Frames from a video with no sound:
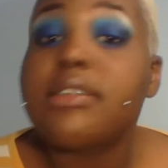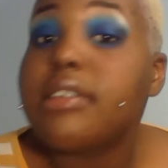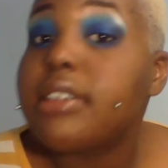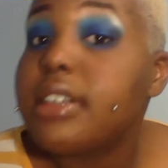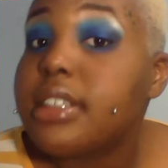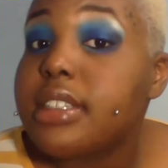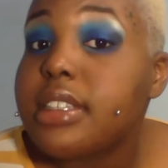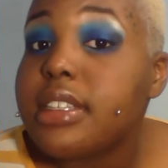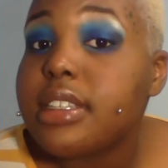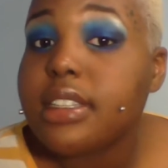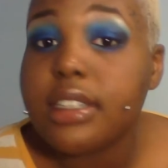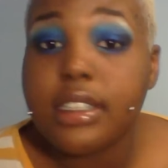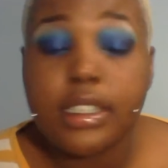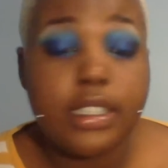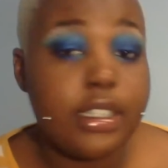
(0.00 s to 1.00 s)
towards this
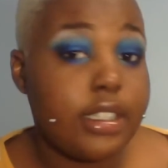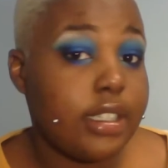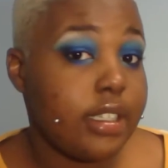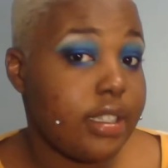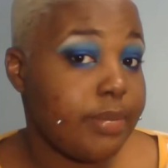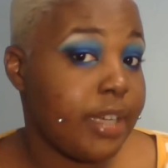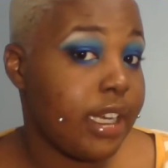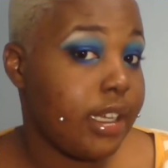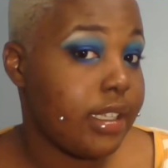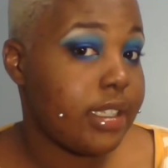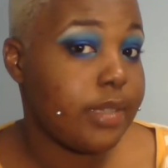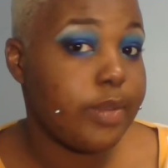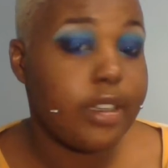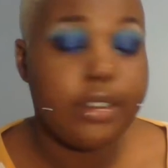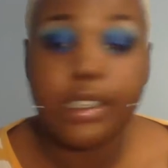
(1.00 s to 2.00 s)
look. Is this my
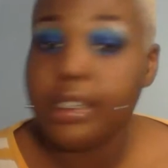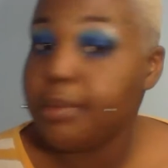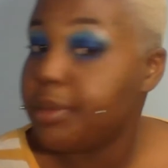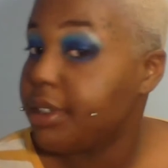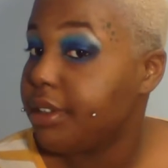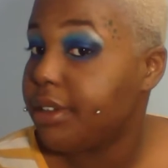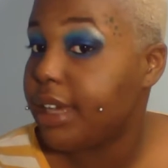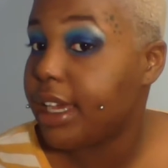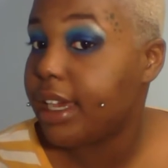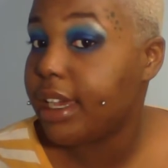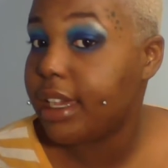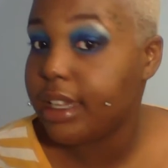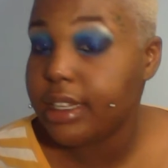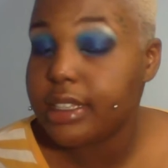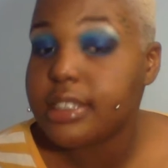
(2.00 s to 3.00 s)
smoky blue
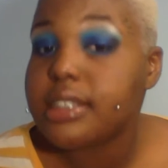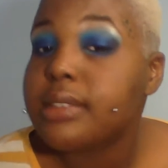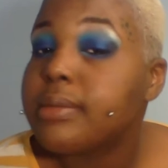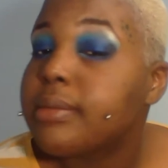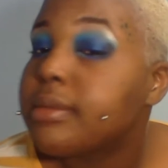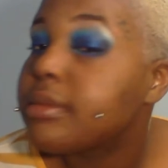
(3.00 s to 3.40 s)
eyes?